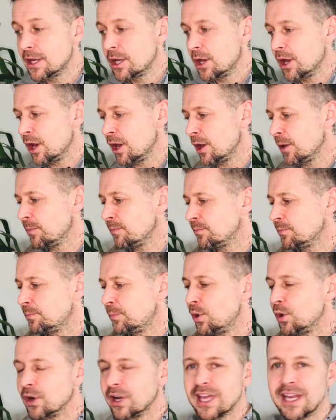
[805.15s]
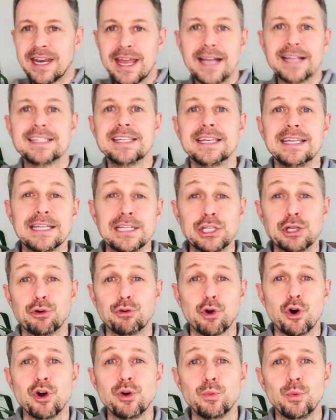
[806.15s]
But connecting in
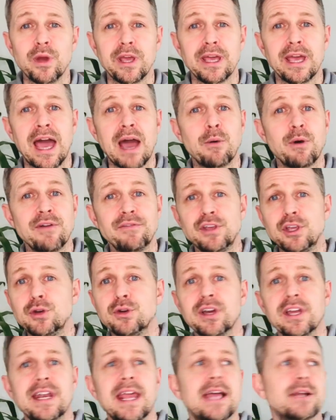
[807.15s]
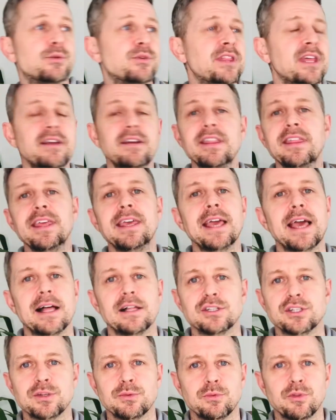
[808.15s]
your own way, however you connect with anything
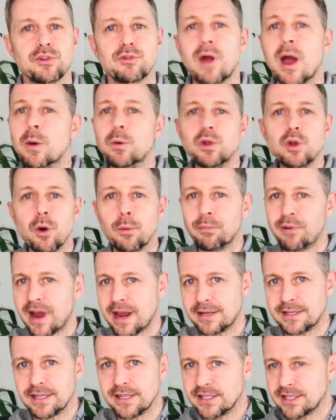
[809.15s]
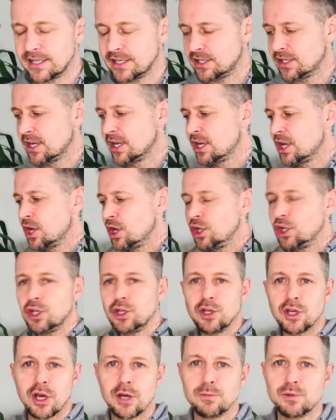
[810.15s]
else, and throughout your practices,
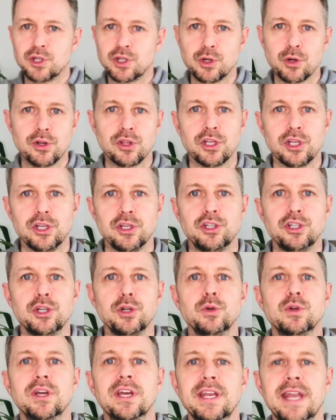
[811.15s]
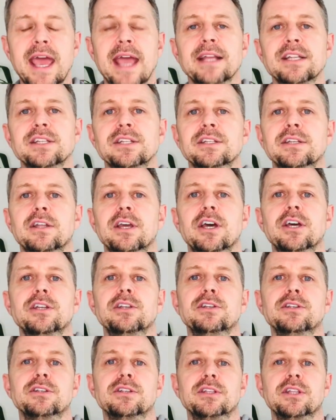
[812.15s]
I'm sure that you do connect
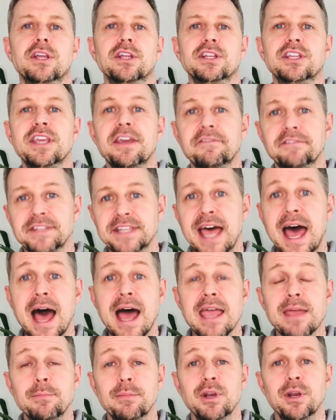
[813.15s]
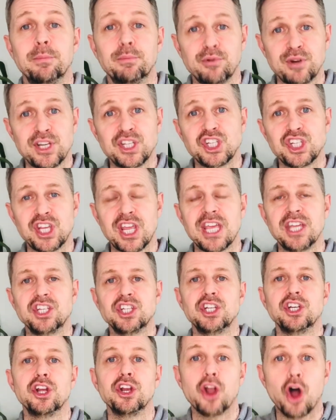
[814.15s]
and give time and
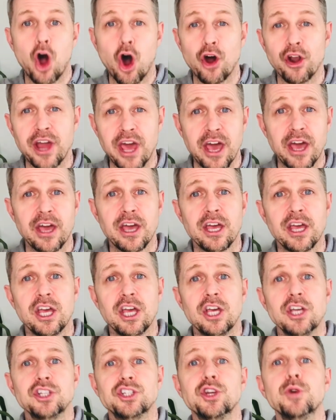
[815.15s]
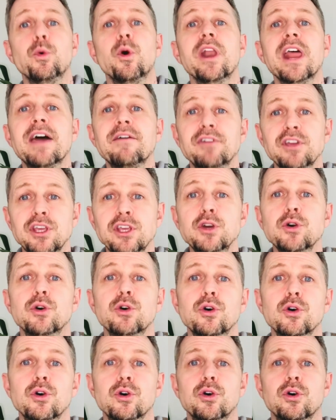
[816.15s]
appreciation and honour to whatever
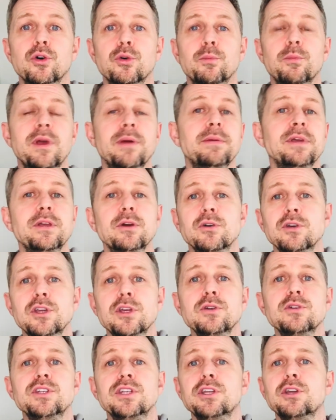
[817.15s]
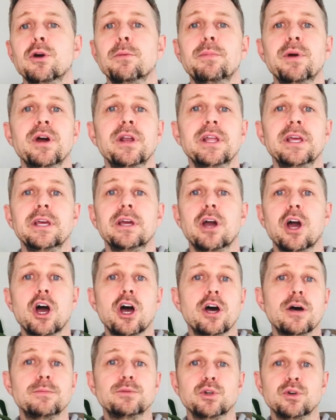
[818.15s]
maybe you're using, you're burning
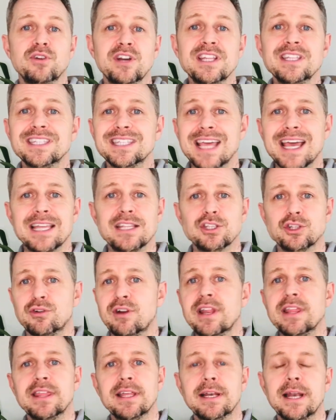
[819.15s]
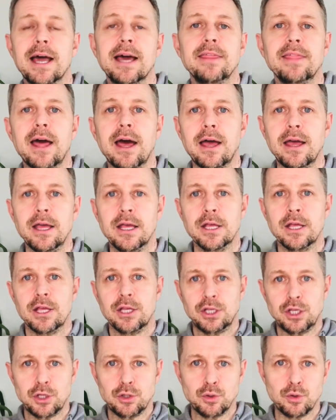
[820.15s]
herbs or incense or anything like that,
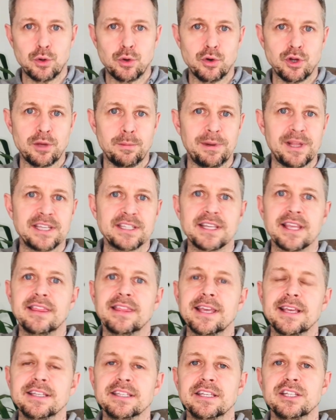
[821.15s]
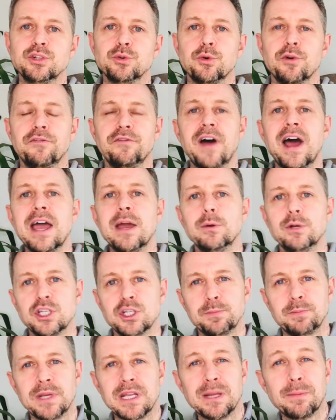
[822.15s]
or you're placing things into a fire. We're
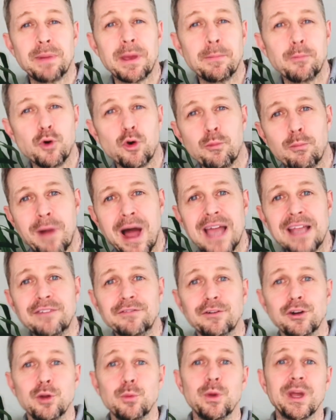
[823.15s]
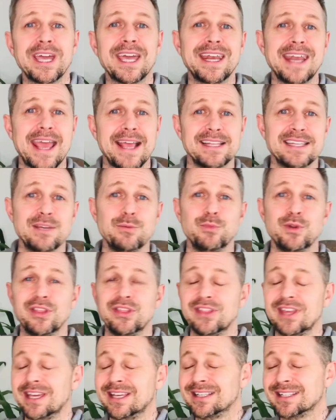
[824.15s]
just being a bit more mindful, and we're connecting
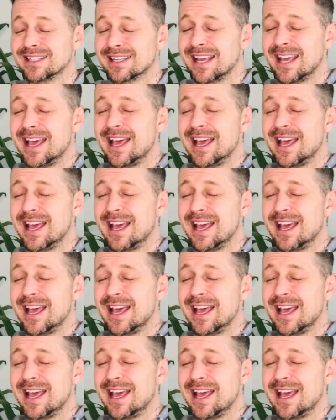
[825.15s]
with things.